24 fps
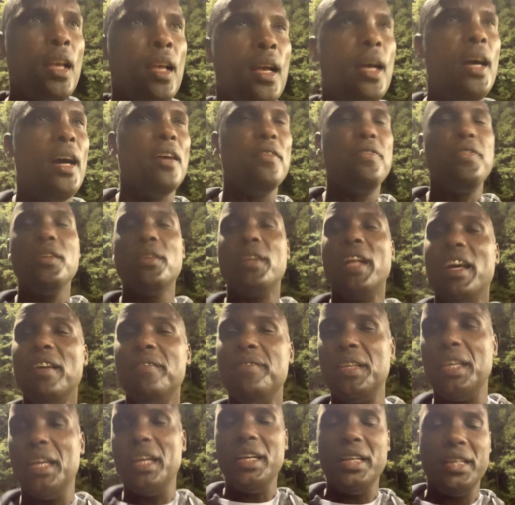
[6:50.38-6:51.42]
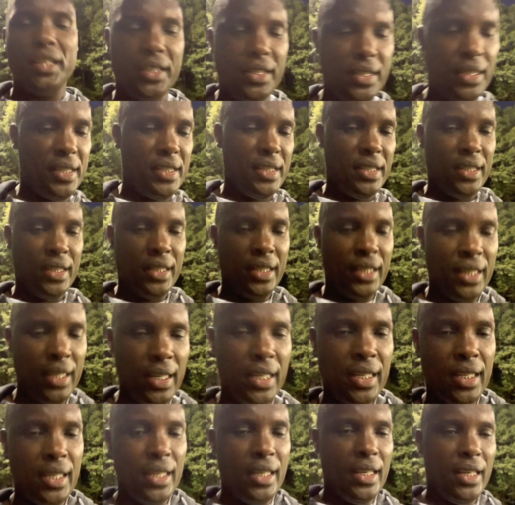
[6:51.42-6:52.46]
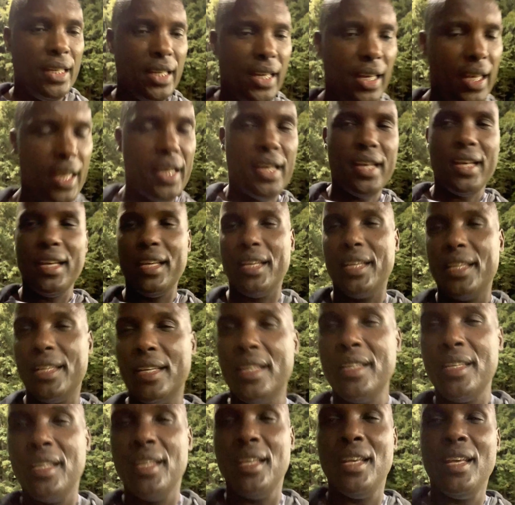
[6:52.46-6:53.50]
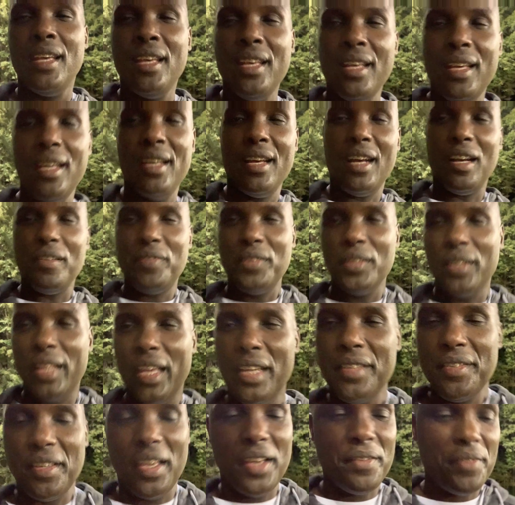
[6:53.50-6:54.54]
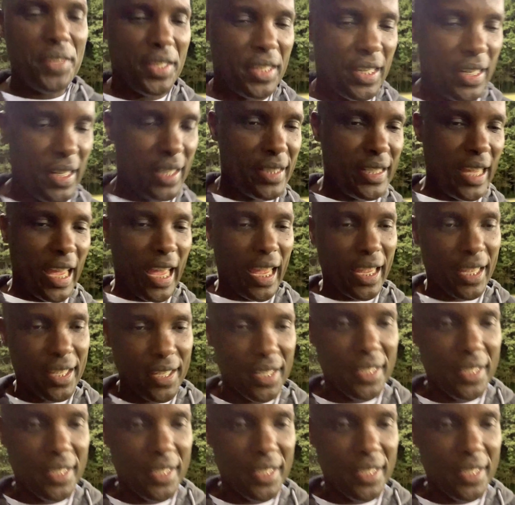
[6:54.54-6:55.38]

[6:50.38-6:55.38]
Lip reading: I feel heavier. I feel heavier than a tank.